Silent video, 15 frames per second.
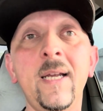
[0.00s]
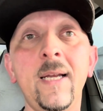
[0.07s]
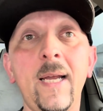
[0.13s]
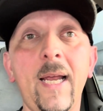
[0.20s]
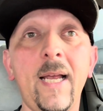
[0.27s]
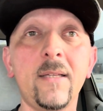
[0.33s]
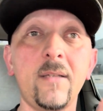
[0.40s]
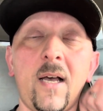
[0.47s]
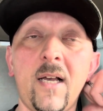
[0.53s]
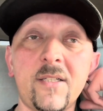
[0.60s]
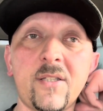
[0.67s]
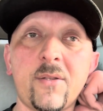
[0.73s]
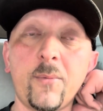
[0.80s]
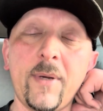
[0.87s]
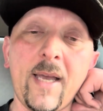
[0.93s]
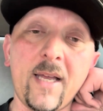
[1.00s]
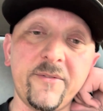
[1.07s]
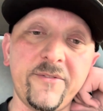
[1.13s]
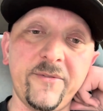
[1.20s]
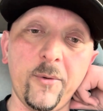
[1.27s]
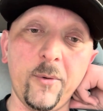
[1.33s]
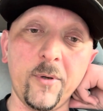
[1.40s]
And lost 3 out of
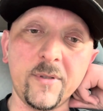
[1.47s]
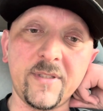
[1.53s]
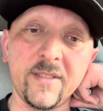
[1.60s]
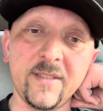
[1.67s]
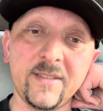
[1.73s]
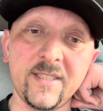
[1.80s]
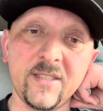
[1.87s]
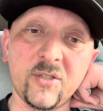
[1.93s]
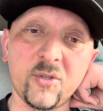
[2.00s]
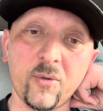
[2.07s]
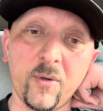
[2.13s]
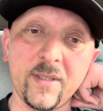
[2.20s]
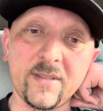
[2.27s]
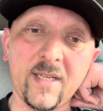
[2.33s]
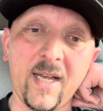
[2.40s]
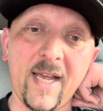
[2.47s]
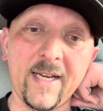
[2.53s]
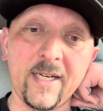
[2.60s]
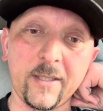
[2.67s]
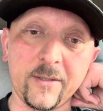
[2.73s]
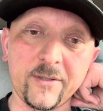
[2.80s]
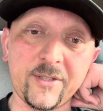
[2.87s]
4 to the Detroit
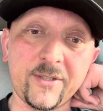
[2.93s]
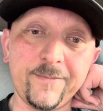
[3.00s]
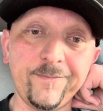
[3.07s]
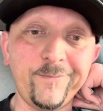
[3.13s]
Tigers.